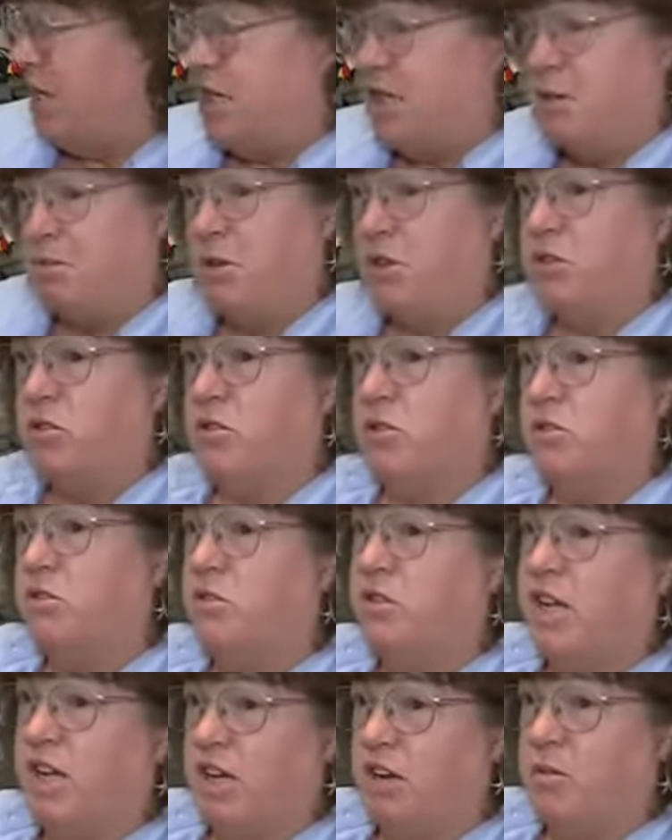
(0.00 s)
a
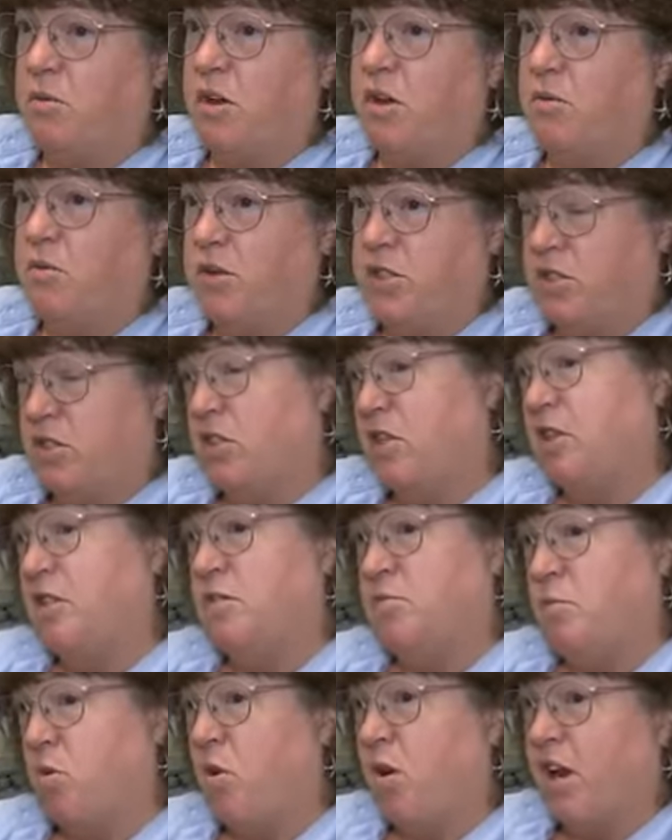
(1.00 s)
typical killer whale whistle.
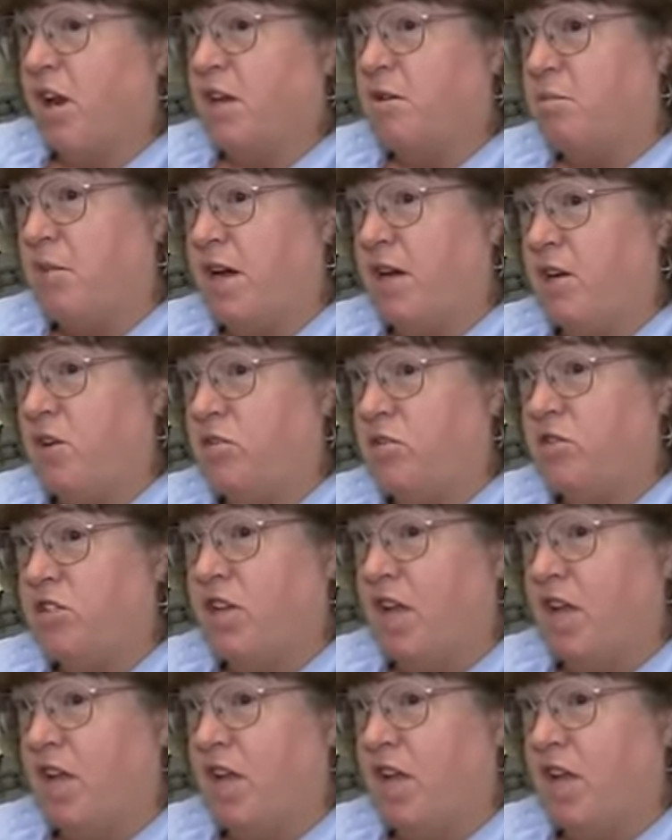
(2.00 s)
It's more like a bottlenose